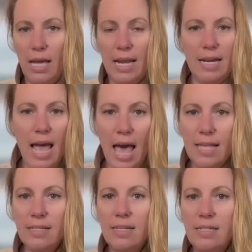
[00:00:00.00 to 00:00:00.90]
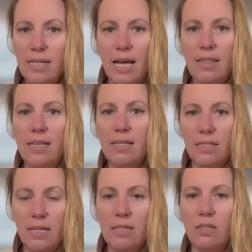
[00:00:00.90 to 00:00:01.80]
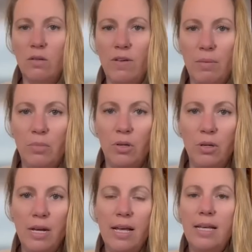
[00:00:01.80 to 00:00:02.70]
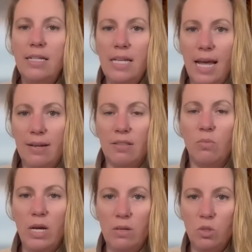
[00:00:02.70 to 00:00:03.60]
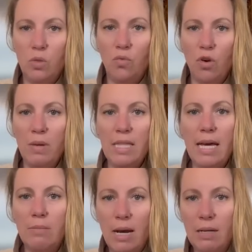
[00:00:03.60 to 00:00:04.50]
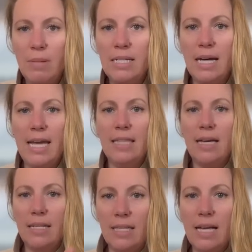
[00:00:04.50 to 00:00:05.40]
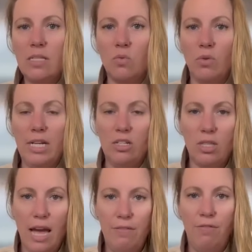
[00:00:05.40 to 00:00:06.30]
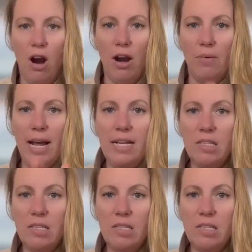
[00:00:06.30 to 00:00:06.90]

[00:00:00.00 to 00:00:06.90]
and it hasn't done this since November 10th, when it was forming that magma dike that does reach that far, right?